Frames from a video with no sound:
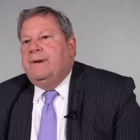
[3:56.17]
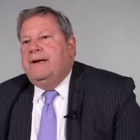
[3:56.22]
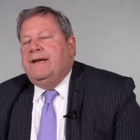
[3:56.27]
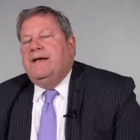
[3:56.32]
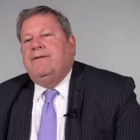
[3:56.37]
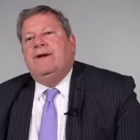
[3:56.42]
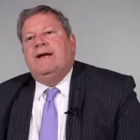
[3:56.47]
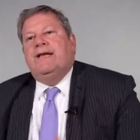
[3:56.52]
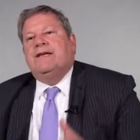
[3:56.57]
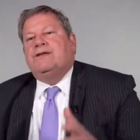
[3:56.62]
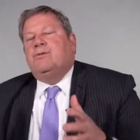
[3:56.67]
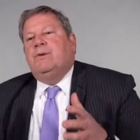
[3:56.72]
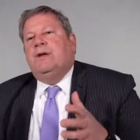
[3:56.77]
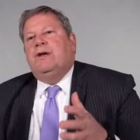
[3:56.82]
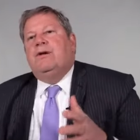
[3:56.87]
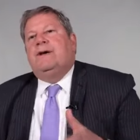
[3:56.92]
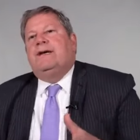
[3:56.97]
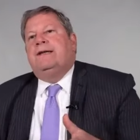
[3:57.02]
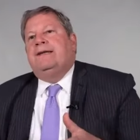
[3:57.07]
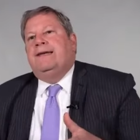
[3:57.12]
But even as we
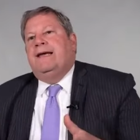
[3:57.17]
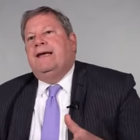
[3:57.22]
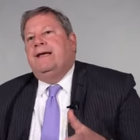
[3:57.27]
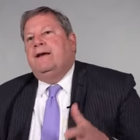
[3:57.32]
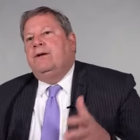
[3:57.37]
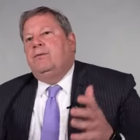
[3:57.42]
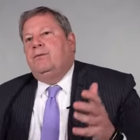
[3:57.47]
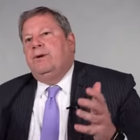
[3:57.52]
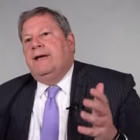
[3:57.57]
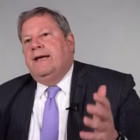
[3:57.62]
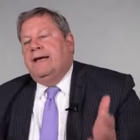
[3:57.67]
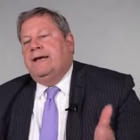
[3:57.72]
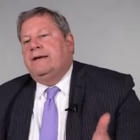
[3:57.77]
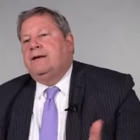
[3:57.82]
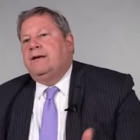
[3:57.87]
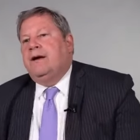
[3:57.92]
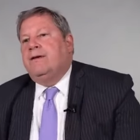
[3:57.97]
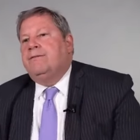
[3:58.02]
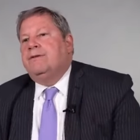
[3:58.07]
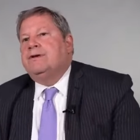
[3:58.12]
look at that, we
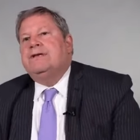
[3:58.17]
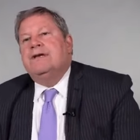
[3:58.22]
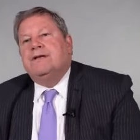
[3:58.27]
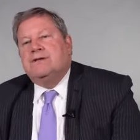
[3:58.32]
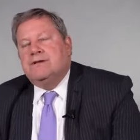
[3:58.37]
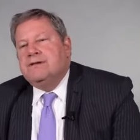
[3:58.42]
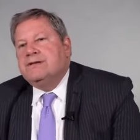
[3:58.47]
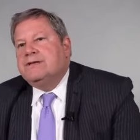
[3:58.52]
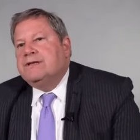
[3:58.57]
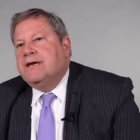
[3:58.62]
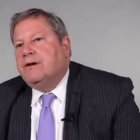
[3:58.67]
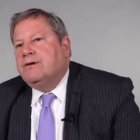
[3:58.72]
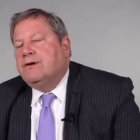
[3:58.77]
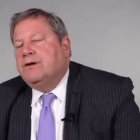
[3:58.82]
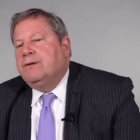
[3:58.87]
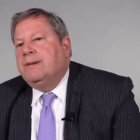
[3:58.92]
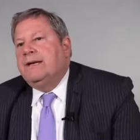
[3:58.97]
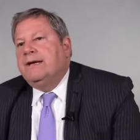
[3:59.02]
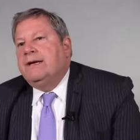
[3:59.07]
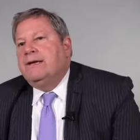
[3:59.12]
had conversations,
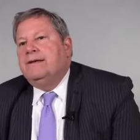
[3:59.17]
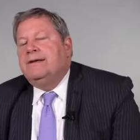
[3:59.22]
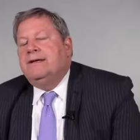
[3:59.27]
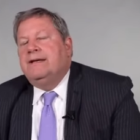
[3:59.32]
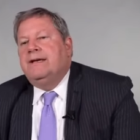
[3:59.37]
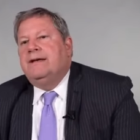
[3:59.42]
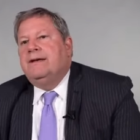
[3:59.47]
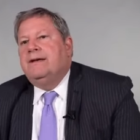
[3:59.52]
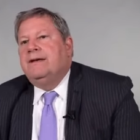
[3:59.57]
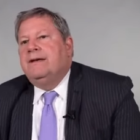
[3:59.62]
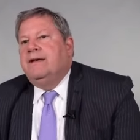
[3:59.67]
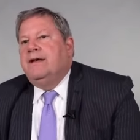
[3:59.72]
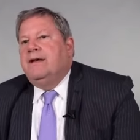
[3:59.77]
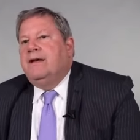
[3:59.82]
Secretary Blinken did,